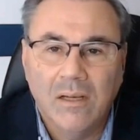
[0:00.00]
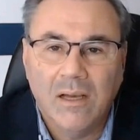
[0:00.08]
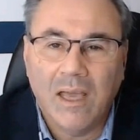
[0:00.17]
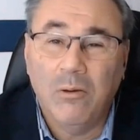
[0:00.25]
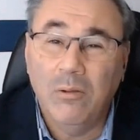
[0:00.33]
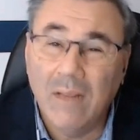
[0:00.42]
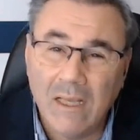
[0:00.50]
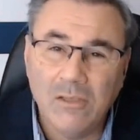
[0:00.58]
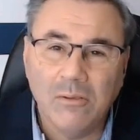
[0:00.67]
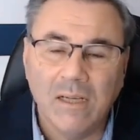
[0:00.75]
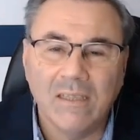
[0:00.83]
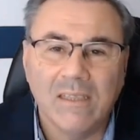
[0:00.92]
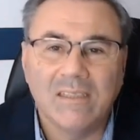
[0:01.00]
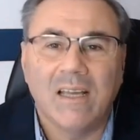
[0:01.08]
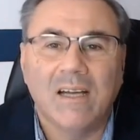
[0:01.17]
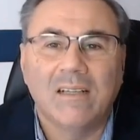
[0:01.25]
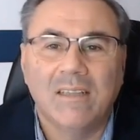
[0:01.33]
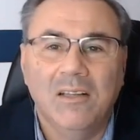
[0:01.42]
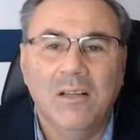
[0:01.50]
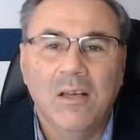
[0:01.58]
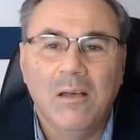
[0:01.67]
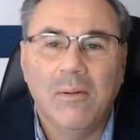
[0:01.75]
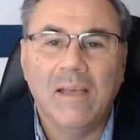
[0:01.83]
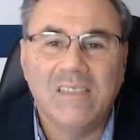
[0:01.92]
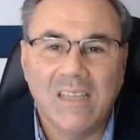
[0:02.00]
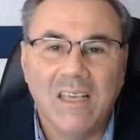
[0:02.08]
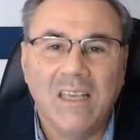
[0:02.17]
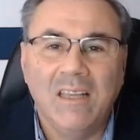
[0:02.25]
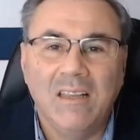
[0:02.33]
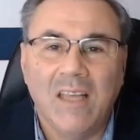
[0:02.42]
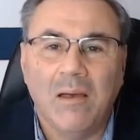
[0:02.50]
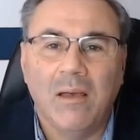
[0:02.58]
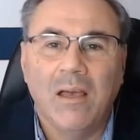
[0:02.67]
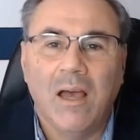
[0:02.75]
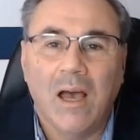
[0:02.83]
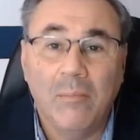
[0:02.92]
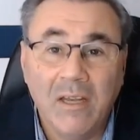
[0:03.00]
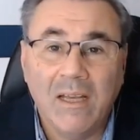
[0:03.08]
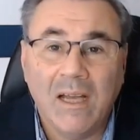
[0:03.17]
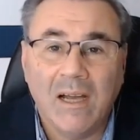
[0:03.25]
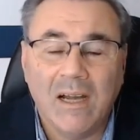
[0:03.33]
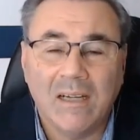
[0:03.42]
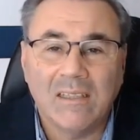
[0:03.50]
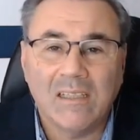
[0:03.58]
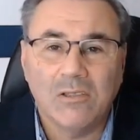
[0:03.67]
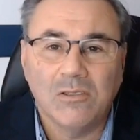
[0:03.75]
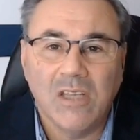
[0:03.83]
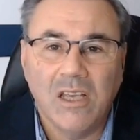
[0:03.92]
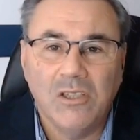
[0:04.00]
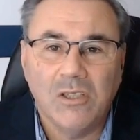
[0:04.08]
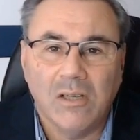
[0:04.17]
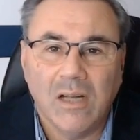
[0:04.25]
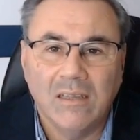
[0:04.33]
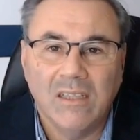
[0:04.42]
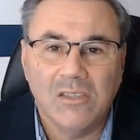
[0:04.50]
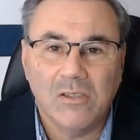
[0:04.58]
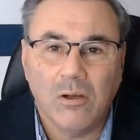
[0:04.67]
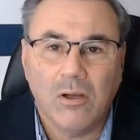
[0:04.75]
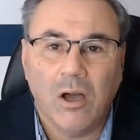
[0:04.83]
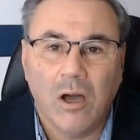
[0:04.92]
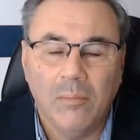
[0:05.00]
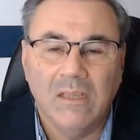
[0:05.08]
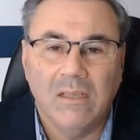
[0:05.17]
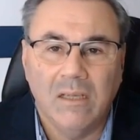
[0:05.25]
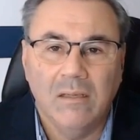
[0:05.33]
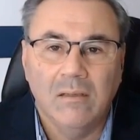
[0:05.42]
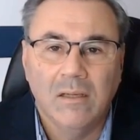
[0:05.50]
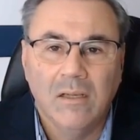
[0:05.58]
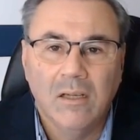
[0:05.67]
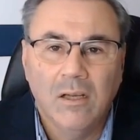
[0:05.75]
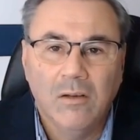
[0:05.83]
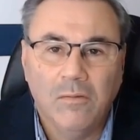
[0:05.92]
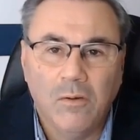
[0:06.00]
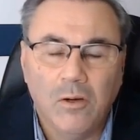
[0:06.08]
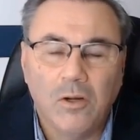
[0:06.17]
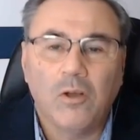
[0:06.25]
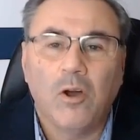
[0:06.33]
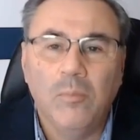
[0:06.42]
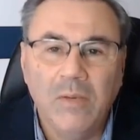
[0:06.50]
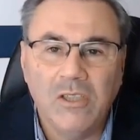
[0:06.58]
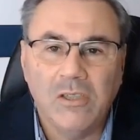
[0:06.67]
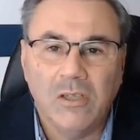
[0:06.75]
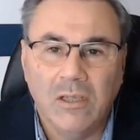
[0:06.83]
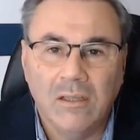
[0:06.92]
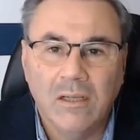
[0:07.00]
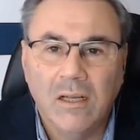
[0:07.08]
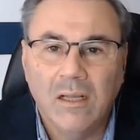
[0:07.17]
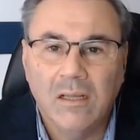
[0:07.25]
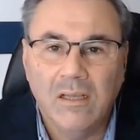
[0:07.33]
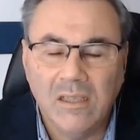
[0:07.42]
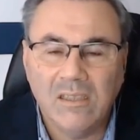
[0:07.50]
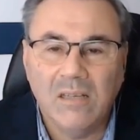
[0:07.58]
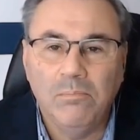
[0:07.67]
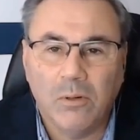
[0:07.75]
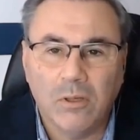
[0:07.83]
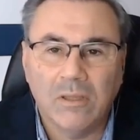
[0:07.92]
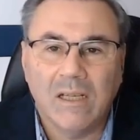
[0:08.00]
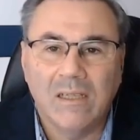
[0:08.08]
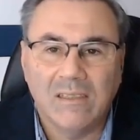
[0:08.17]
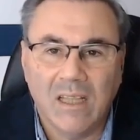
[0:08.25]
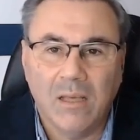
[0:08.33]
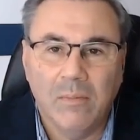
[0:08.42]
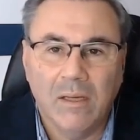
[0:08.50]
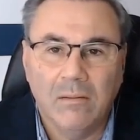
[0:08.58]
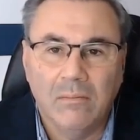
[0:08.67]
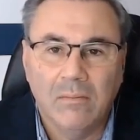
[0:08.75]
I would like to get started by thanking the American Heart Association and the subcommittee for commissioning this important statement.